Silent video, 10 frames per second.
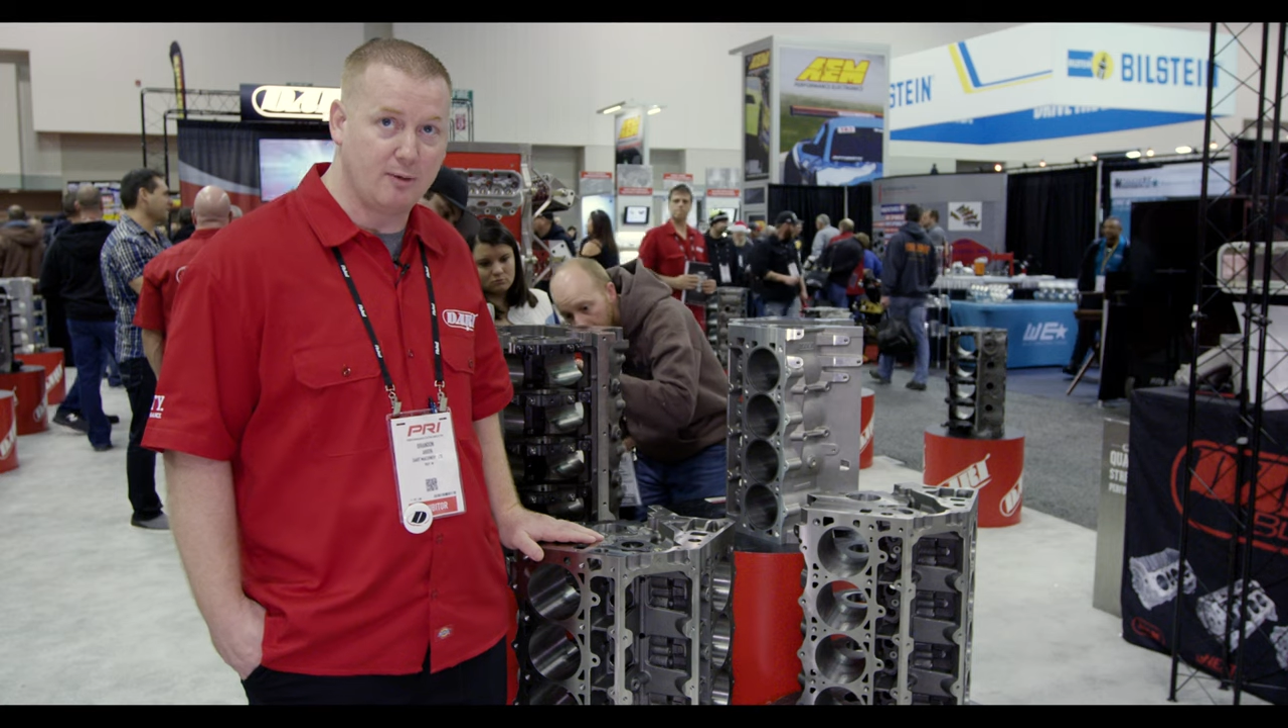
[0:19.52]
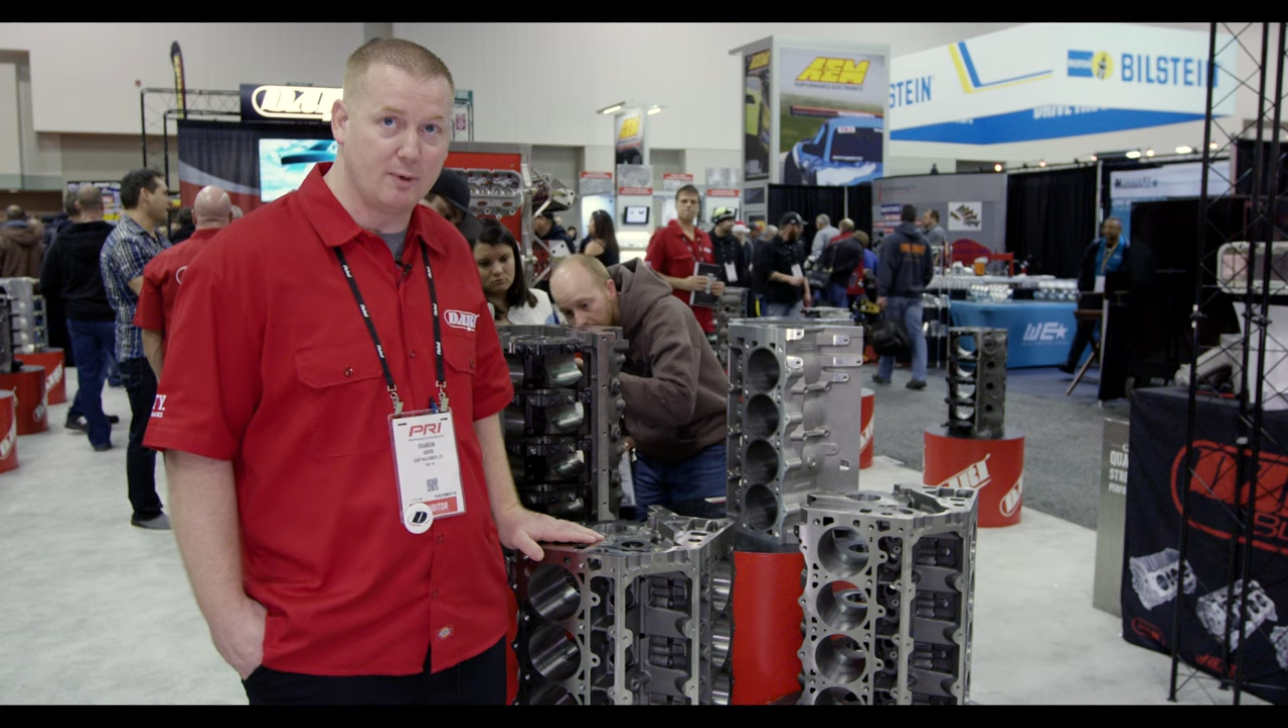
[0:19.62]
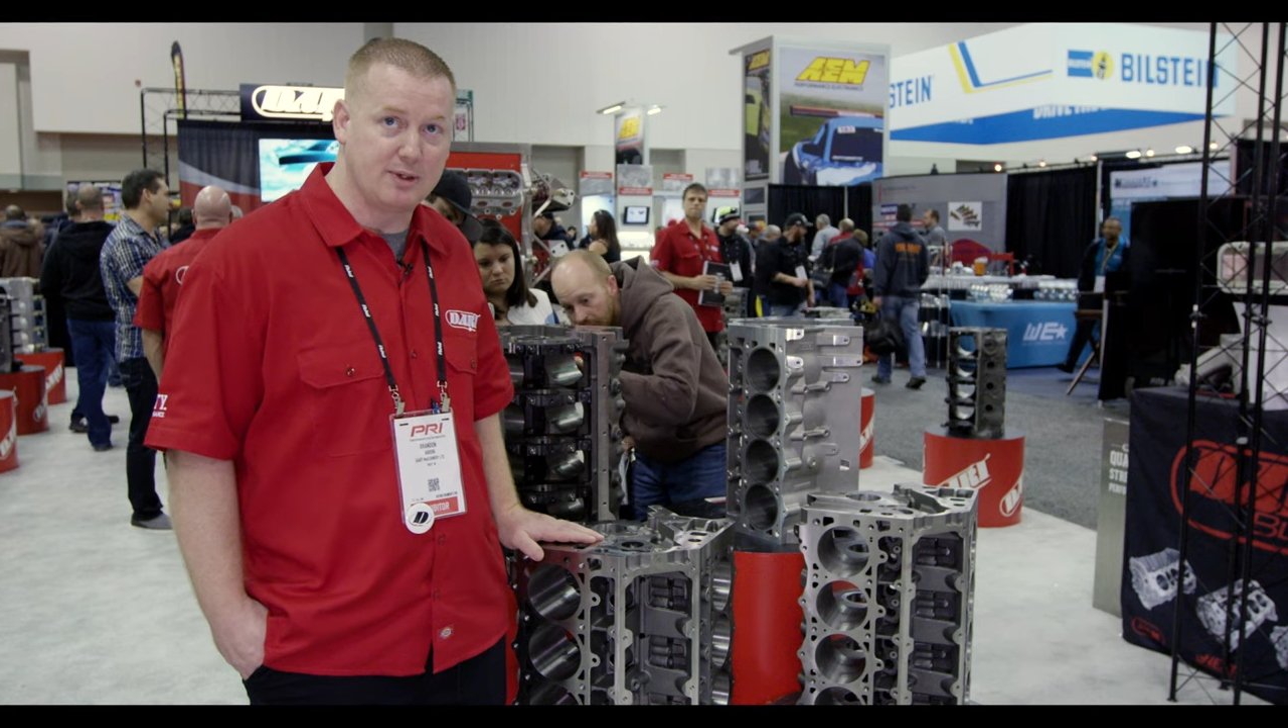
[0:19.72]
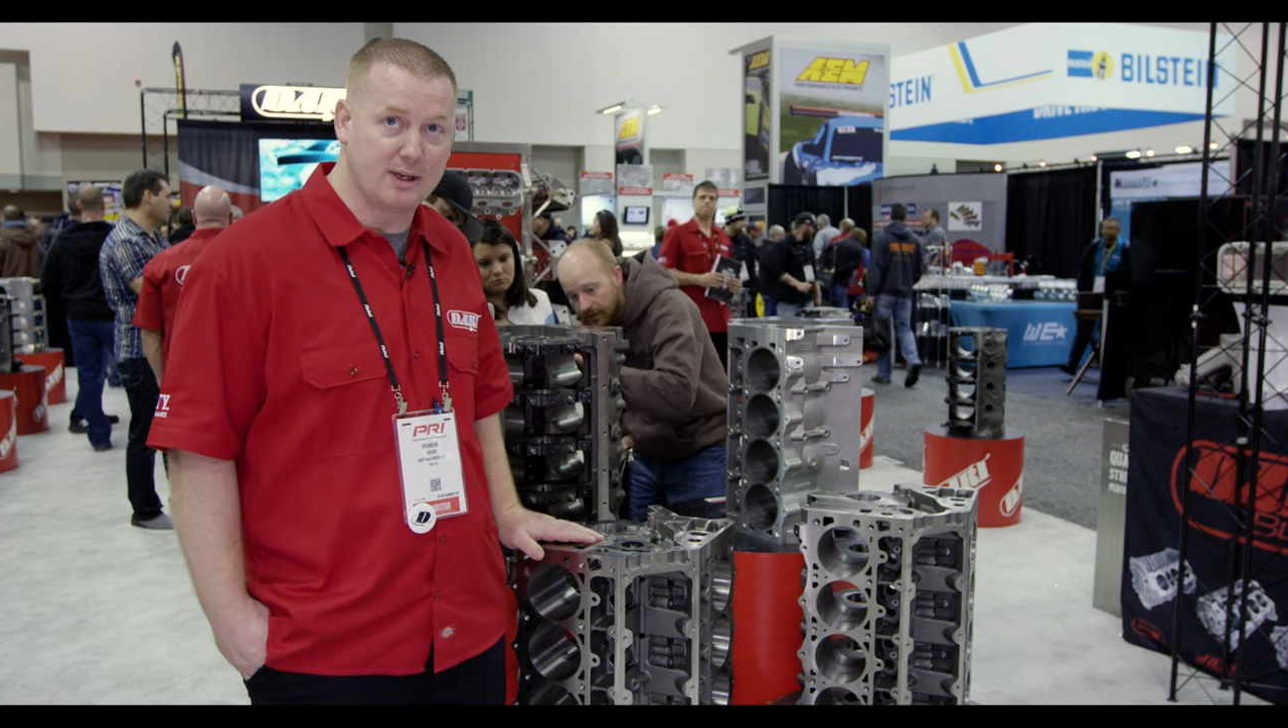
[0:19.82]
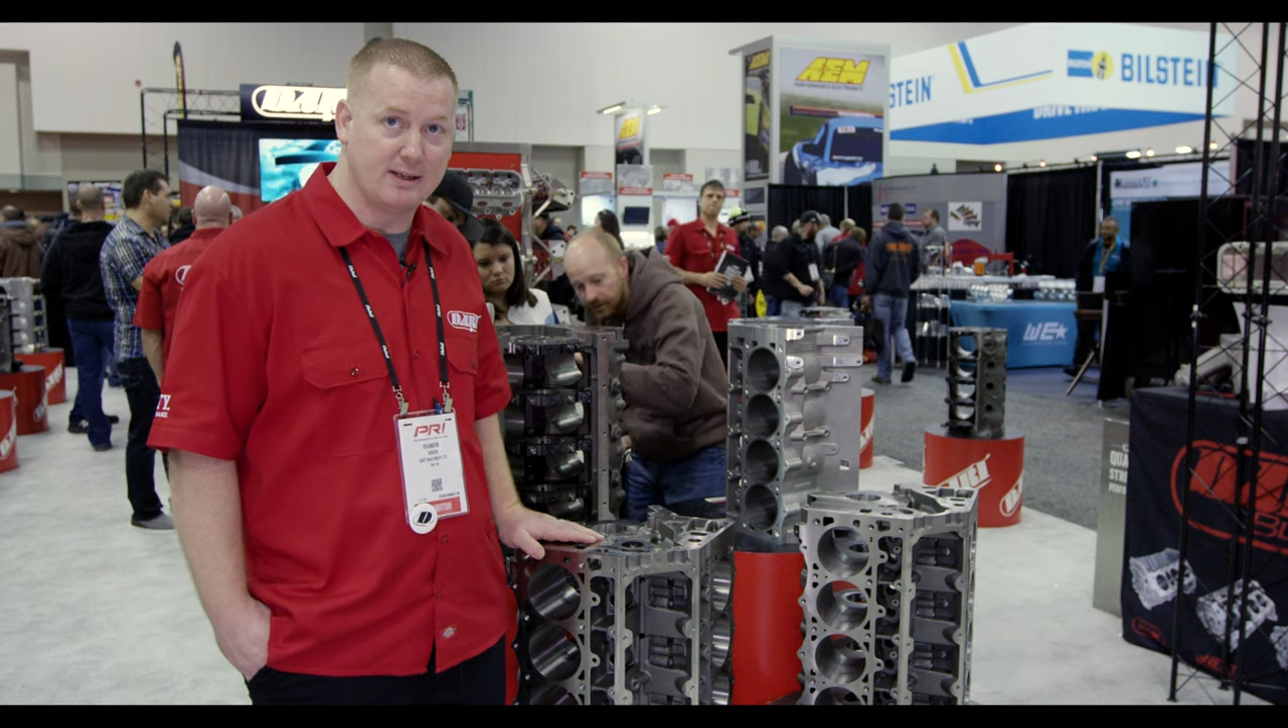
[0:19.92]

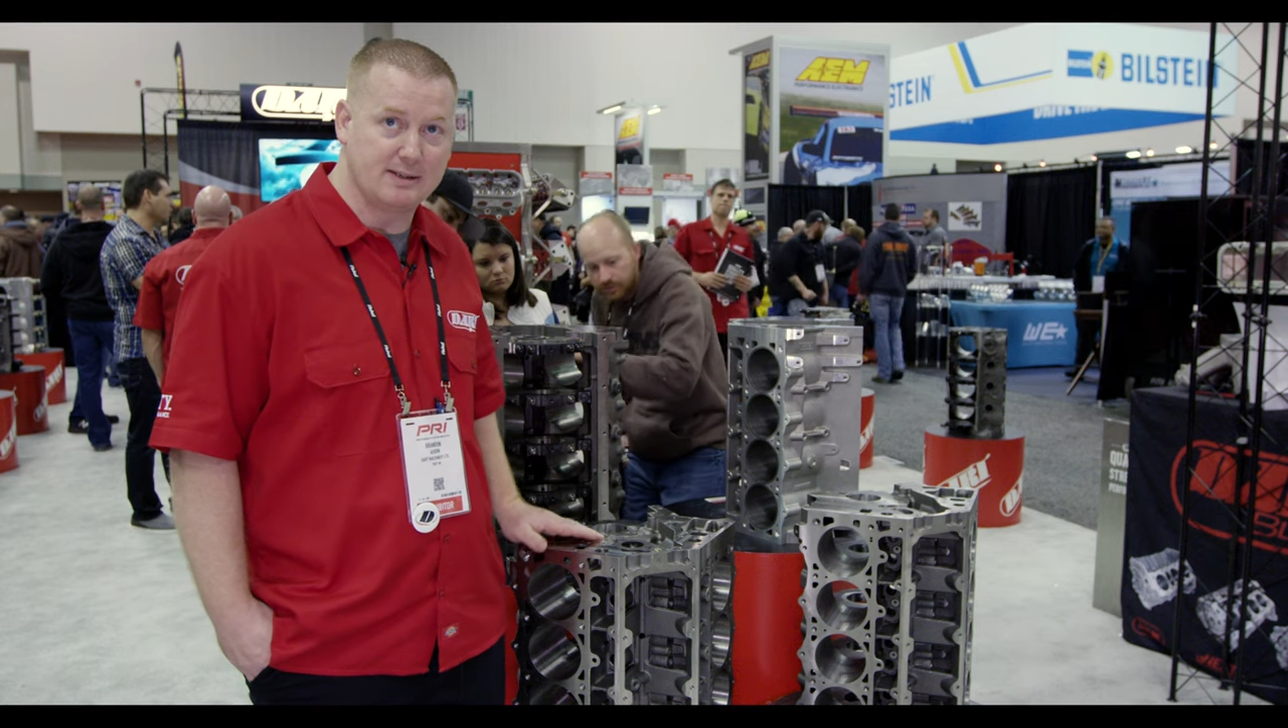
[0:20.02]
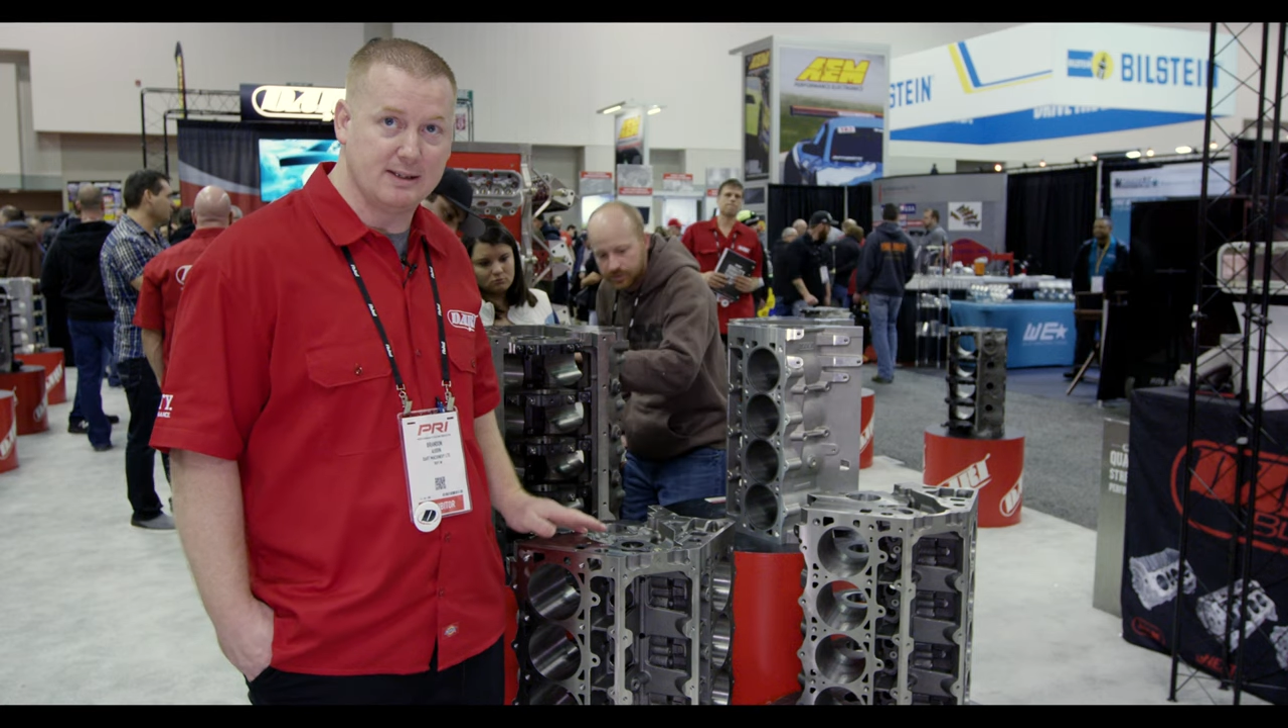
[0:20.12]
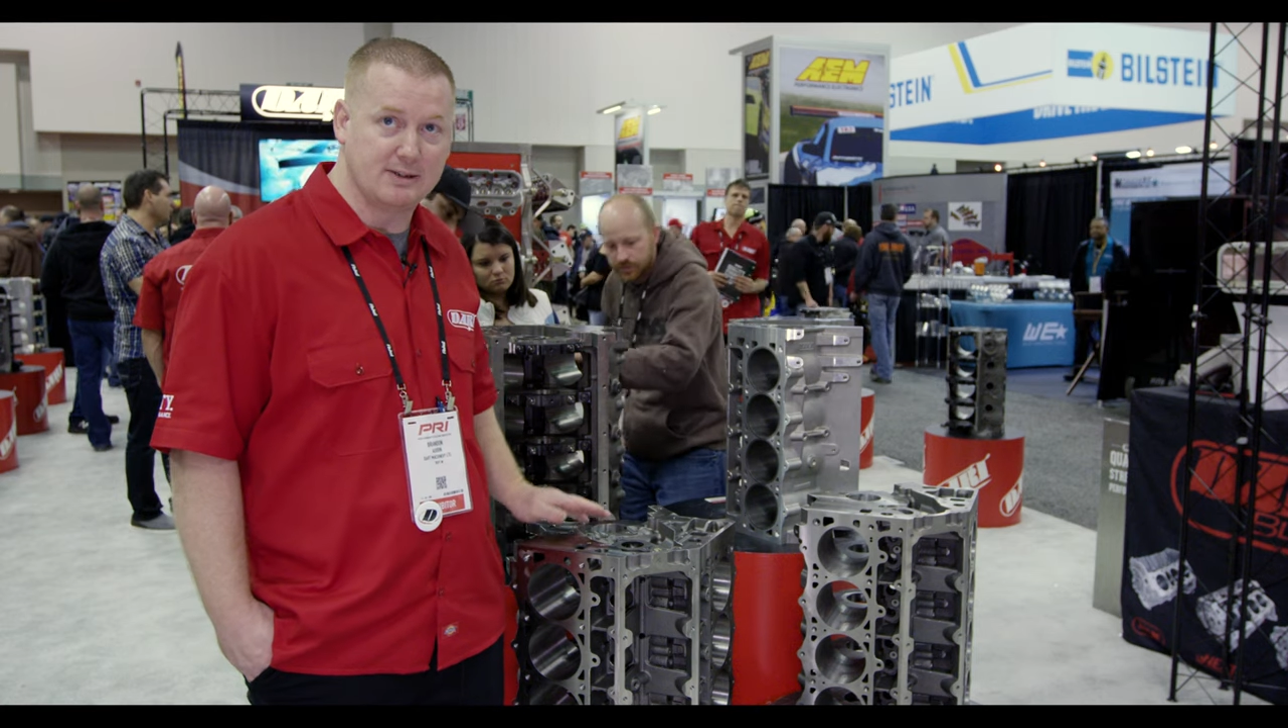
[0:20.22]
which has the